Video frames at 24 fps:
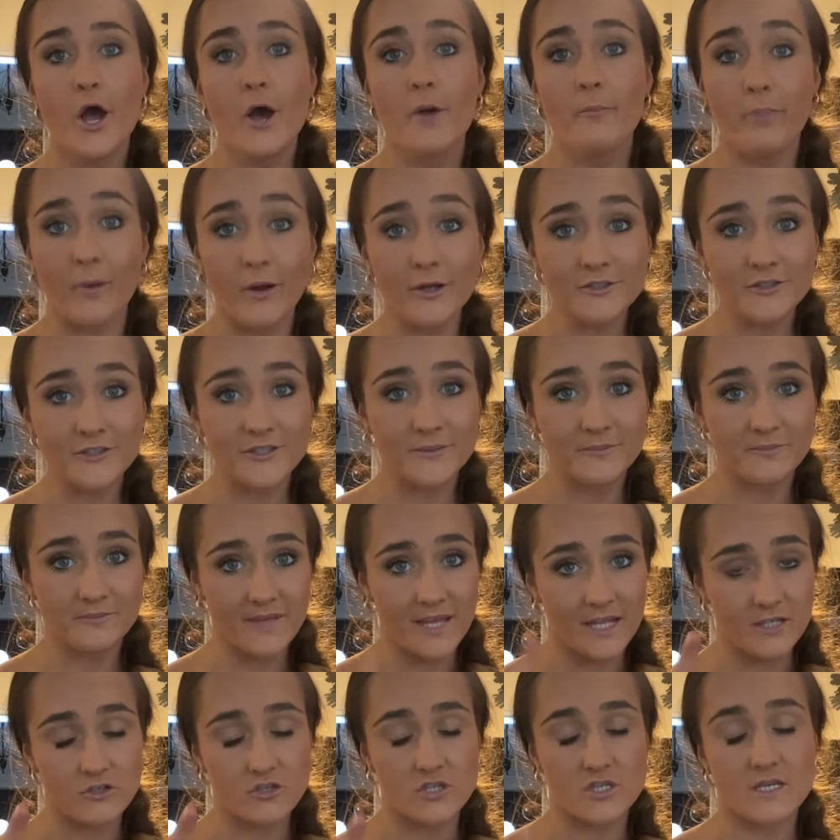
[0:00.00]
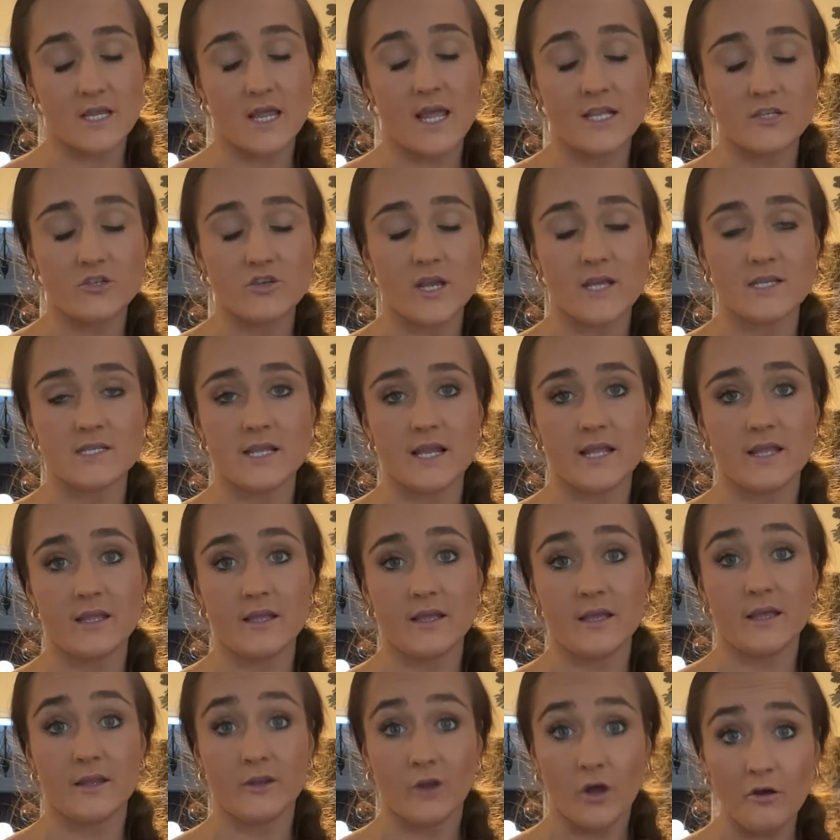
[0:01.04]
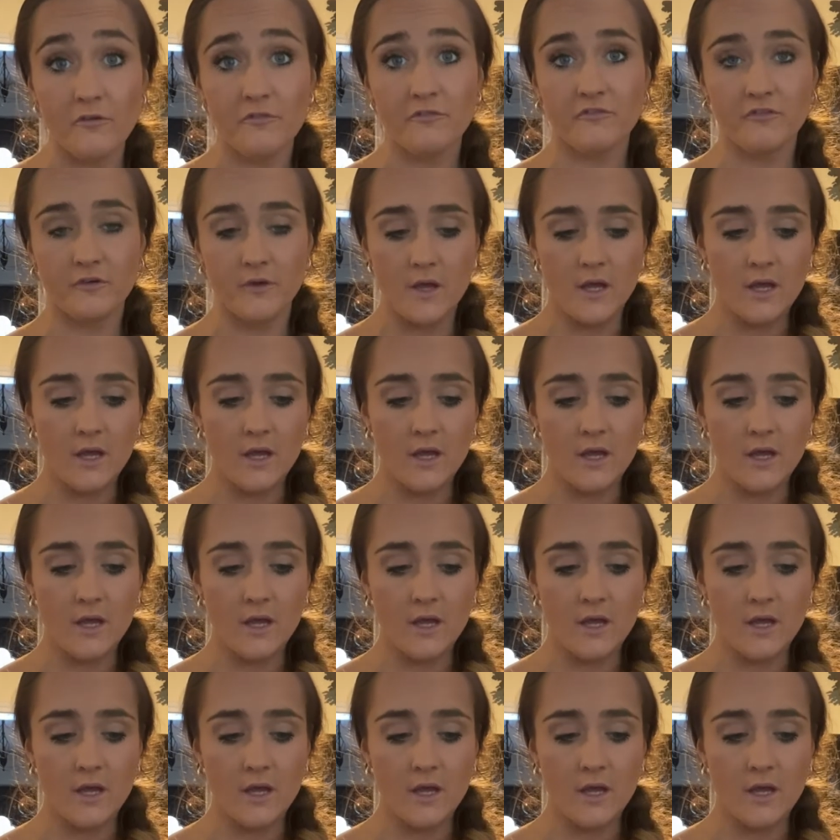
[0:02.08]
But interestingly enough,